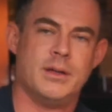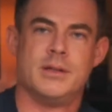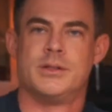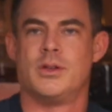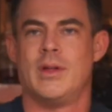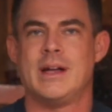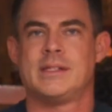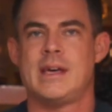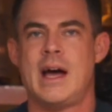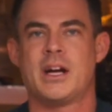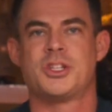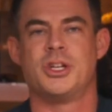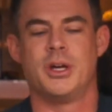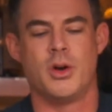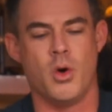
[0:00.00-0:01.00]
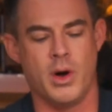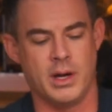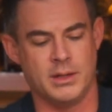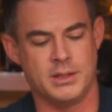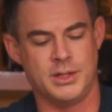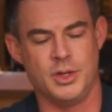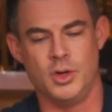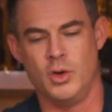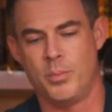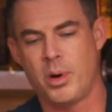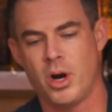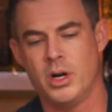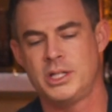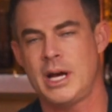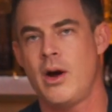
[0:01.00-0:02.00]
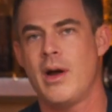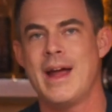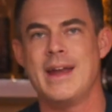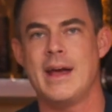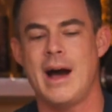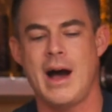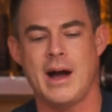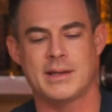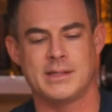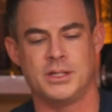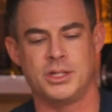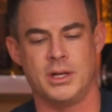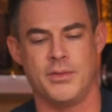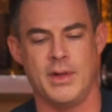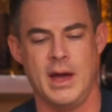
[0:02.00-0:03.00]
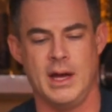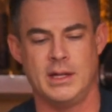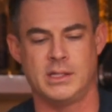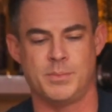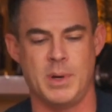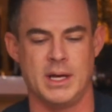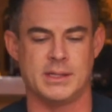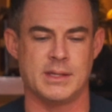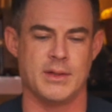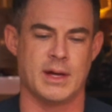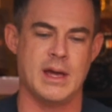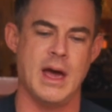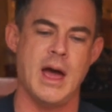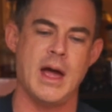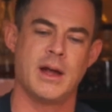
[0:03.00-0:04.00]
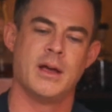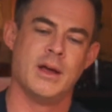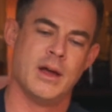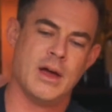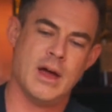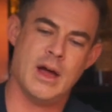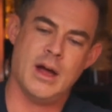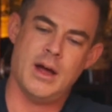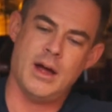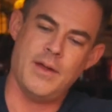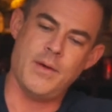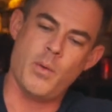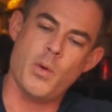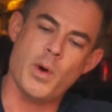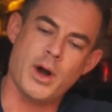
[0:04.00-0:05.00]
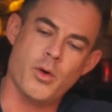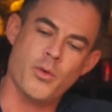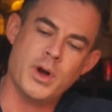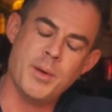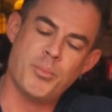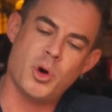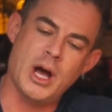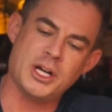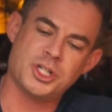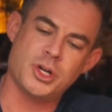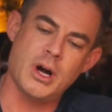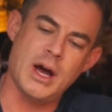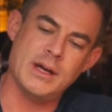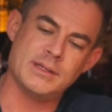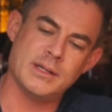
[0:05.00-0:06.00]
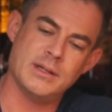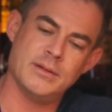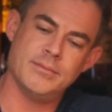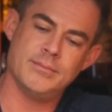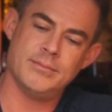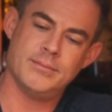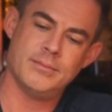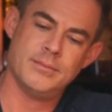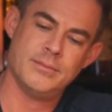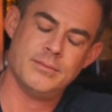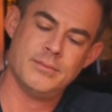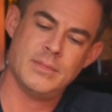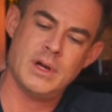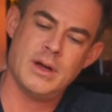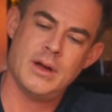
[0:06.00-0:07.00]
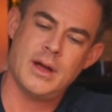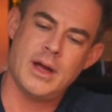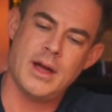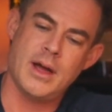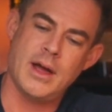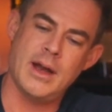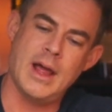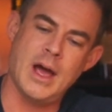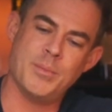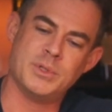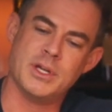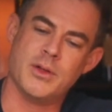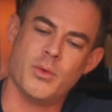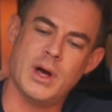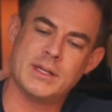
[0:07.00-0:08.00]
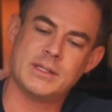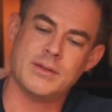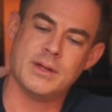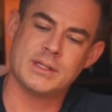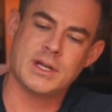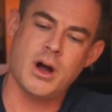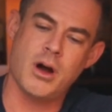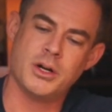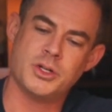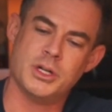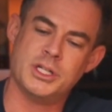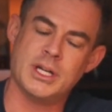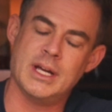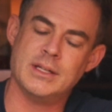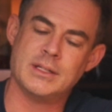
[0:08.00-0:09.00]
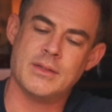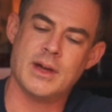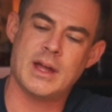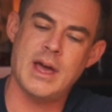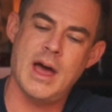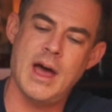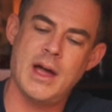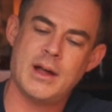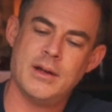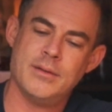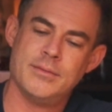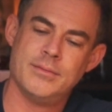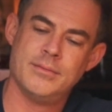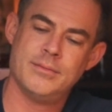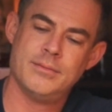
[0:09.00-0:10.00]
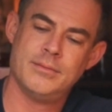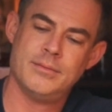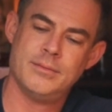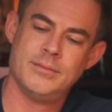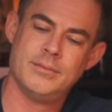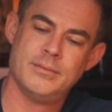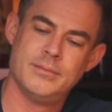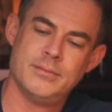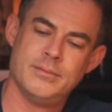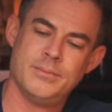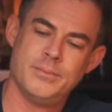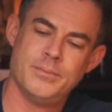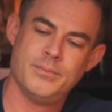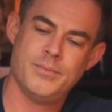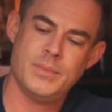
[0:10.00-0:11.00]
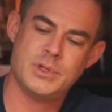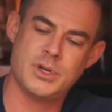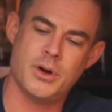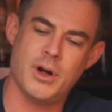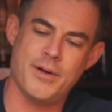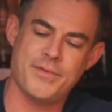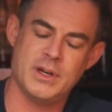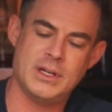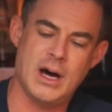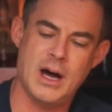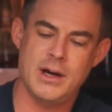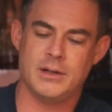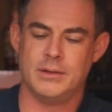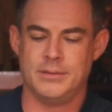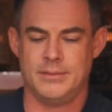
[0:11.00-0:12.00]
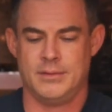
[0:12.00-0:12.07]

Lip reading: So that's actually going to purge out any oxygen in the headspace of the keg. And then we want to repressurize it and empty the rest of this cartridge into the keg. Turn off the dial.